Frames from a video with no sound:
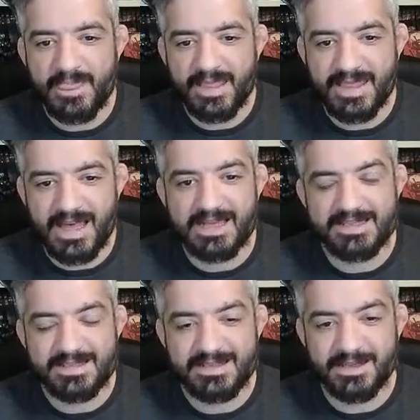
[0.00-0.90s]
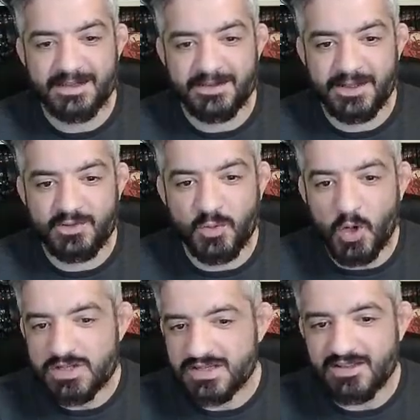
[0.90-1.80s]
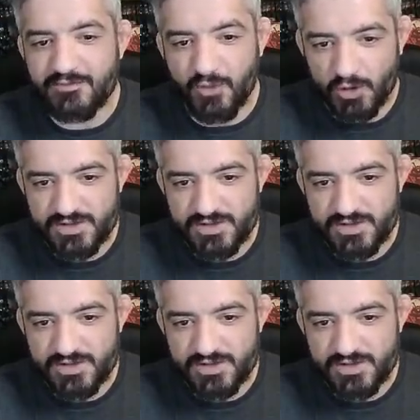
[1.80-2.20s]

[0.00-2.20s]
yes, uh, it wasn't a false